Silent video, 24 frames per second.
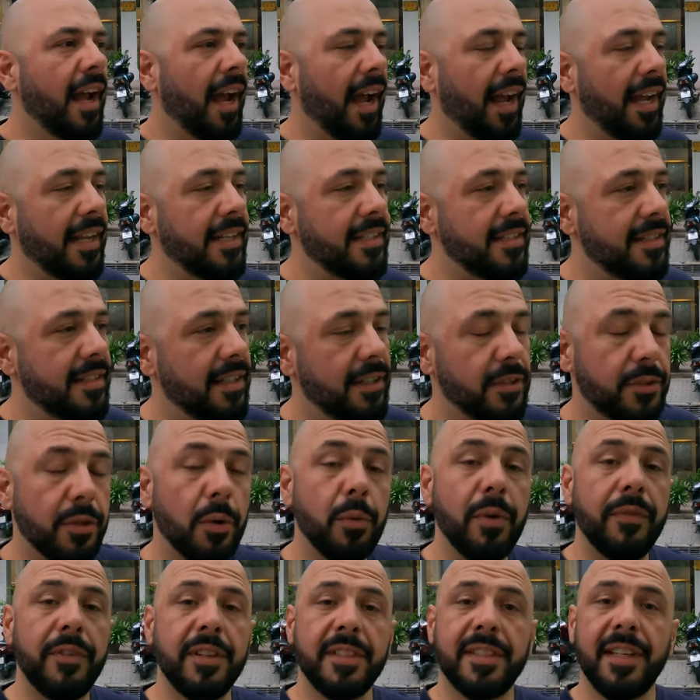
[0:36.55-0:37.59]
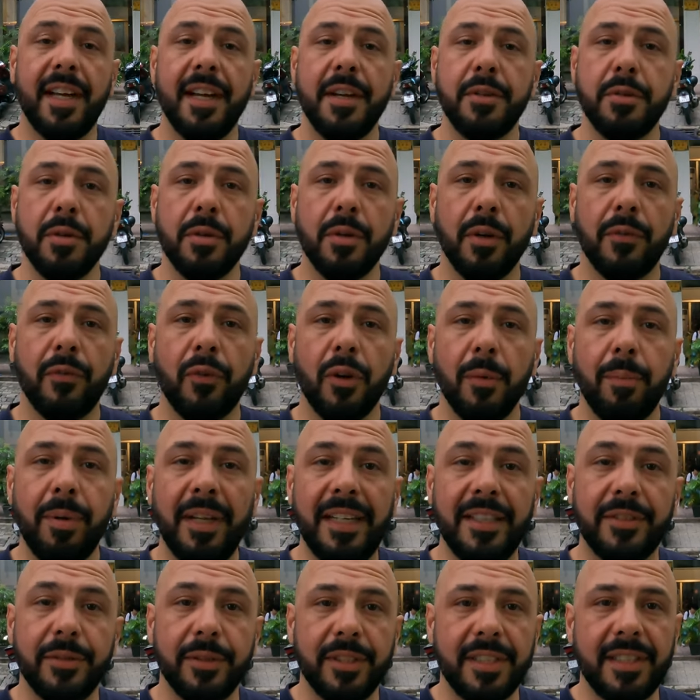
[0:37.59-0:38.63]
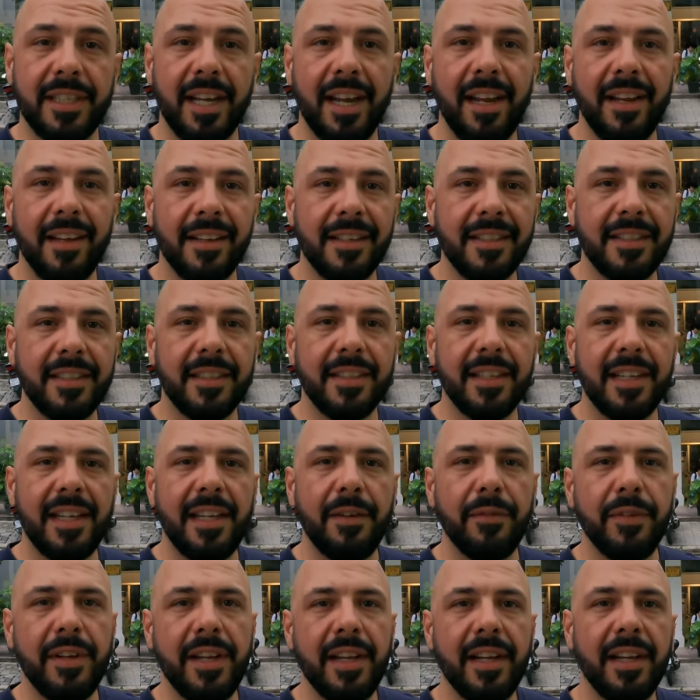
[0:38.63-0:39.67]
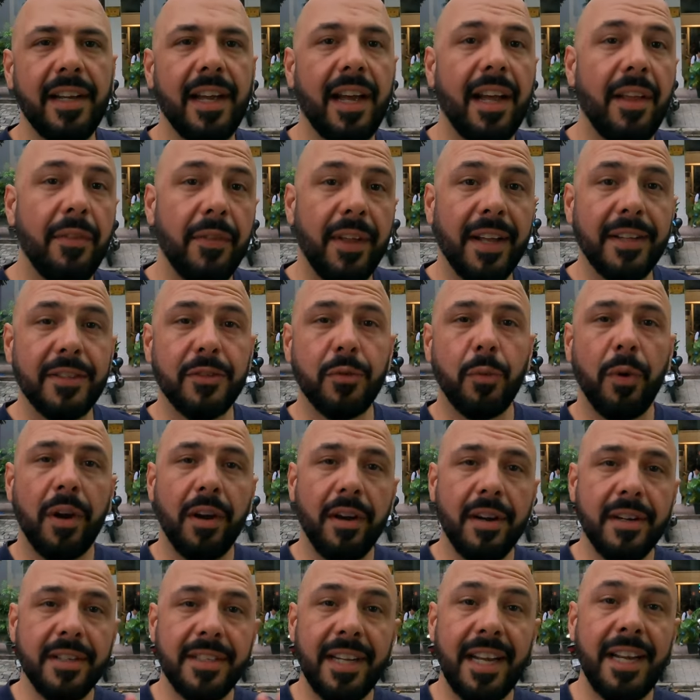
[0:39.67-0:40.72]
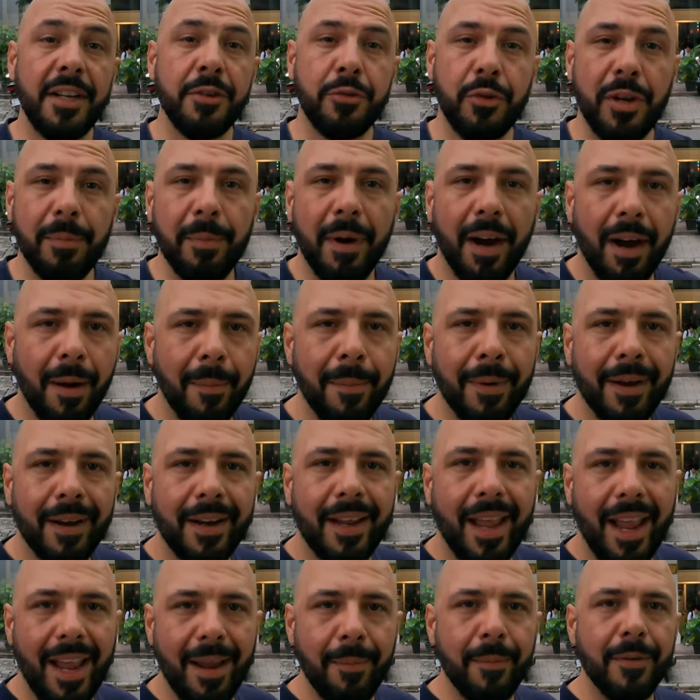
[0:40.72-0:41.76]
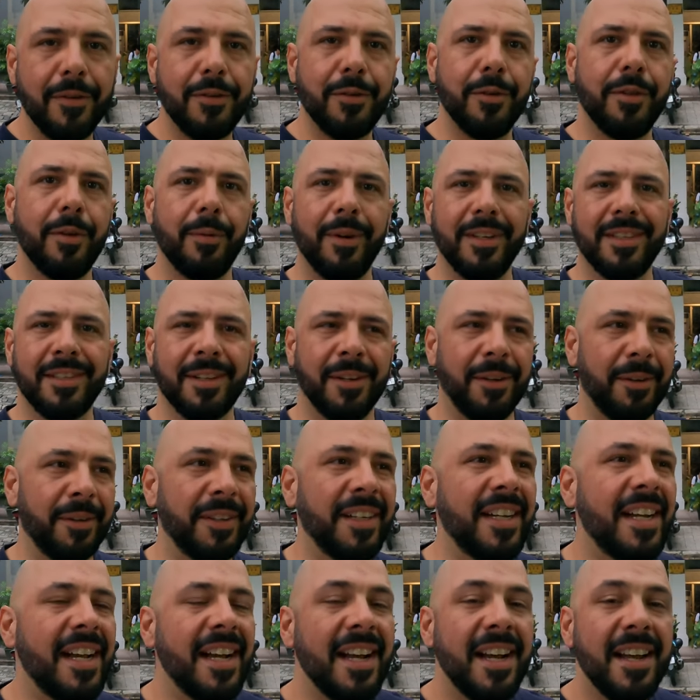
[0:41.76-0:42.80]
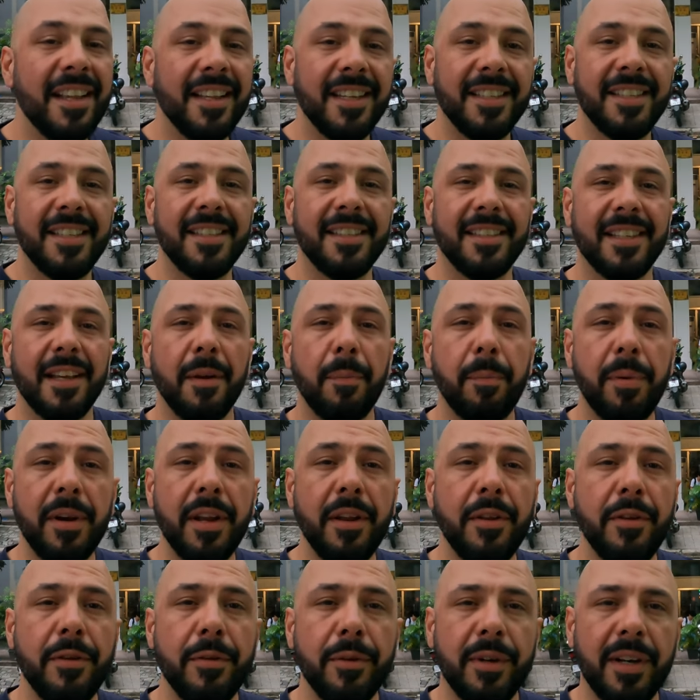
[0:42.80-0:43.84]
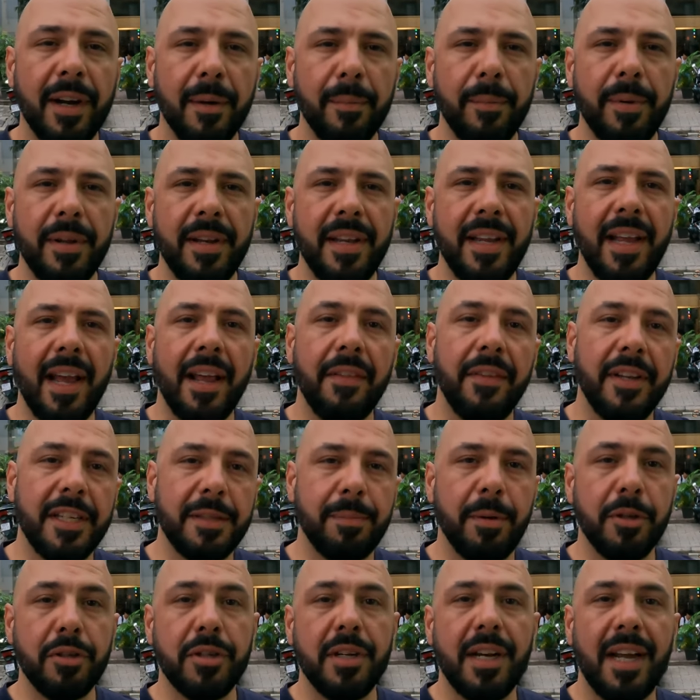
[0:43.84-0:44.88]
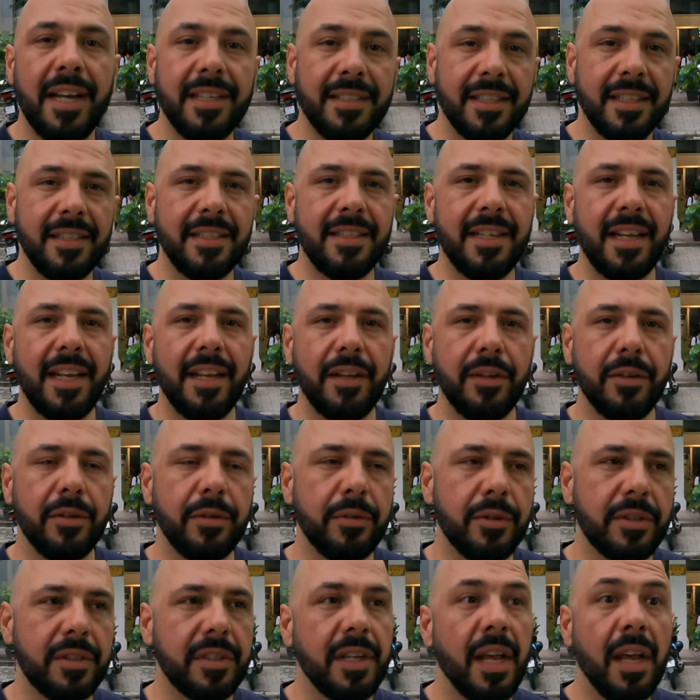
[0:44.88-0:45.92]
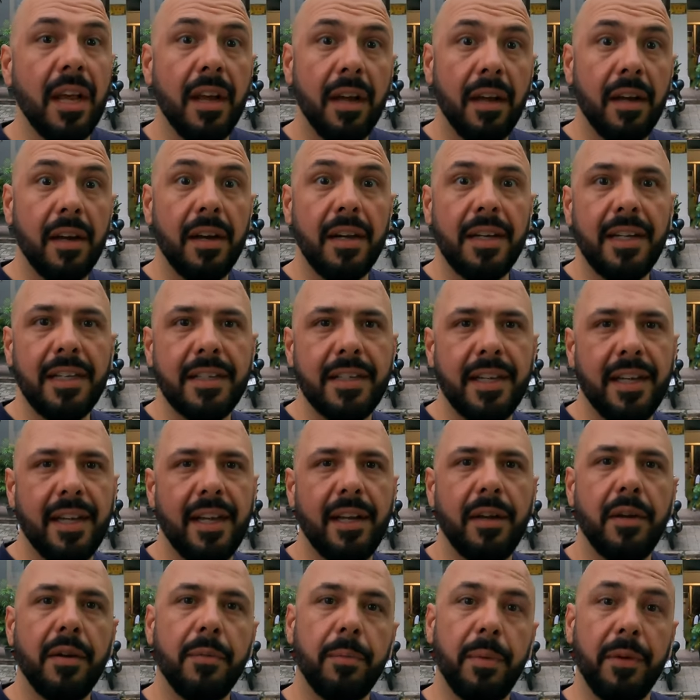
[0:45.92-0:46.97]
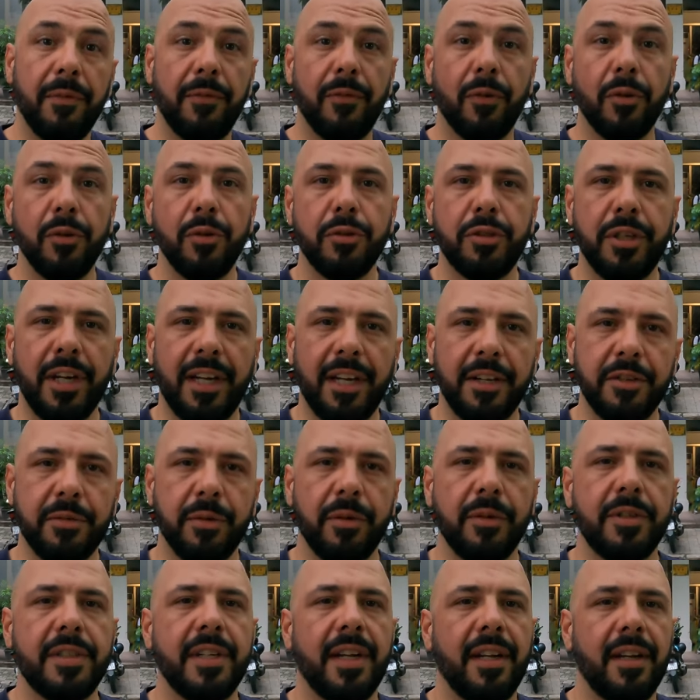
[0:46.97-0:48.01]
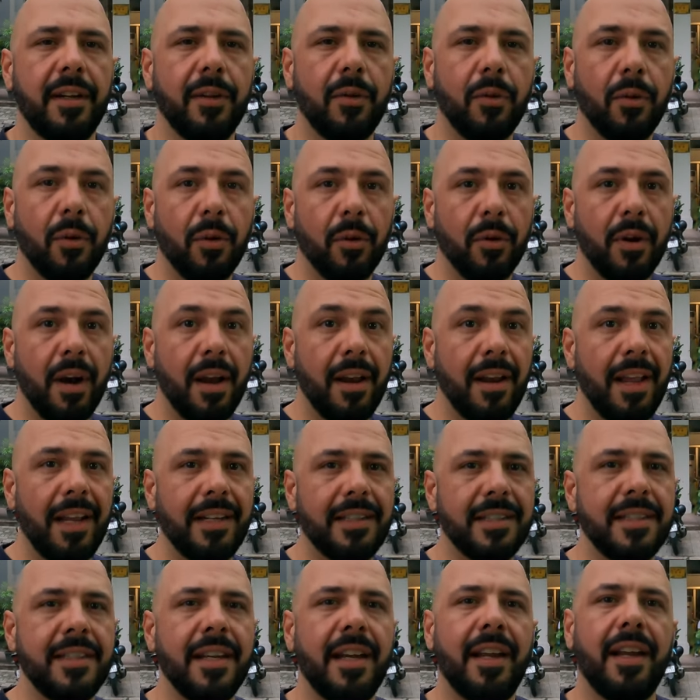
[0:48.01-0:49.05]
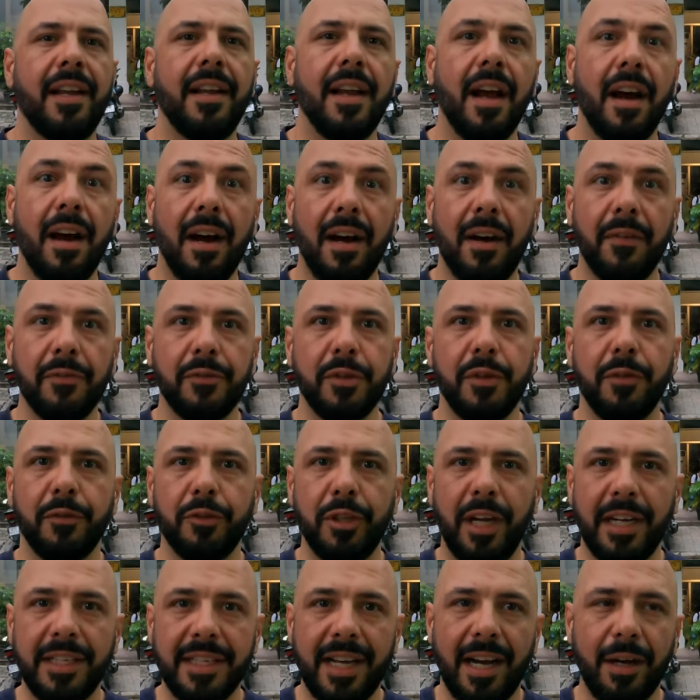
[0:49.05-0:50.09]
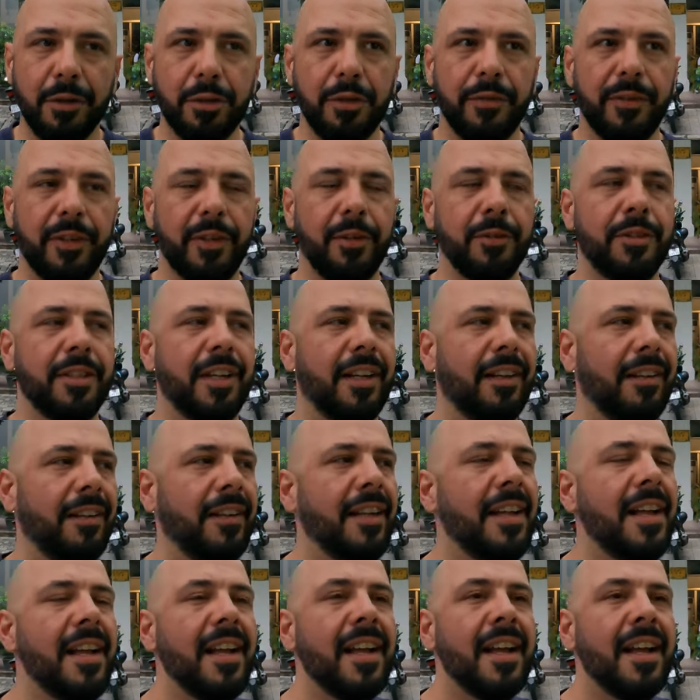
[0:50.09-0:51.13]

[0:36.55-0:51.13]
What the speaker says: And so we've decided to look for a place to stay until the evening, and that's where Daydream Hub came to the rescue. This is a pretty new company, and they specialize in day use, early day before you check into a hotel, or late day after you've checked out of a hotel.